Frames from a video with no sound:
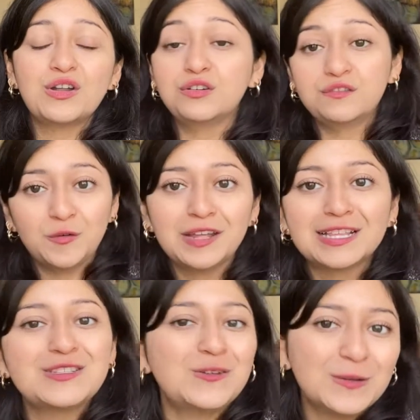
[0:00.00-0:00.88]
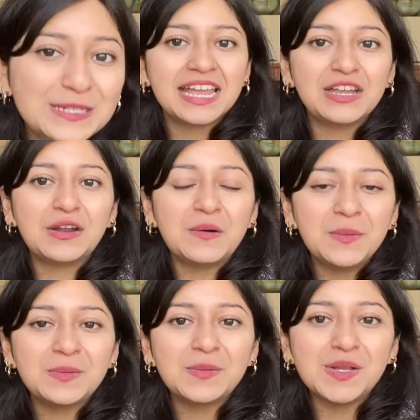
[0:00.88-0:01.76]
your phone gets stolen, you know,
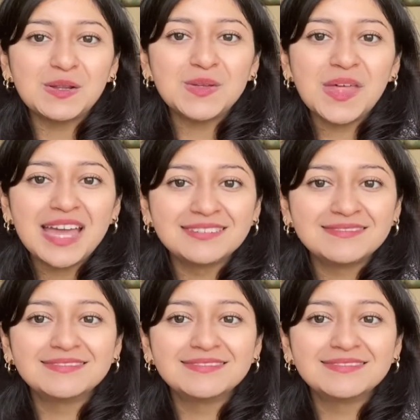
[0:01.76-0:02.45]
and what do you do then?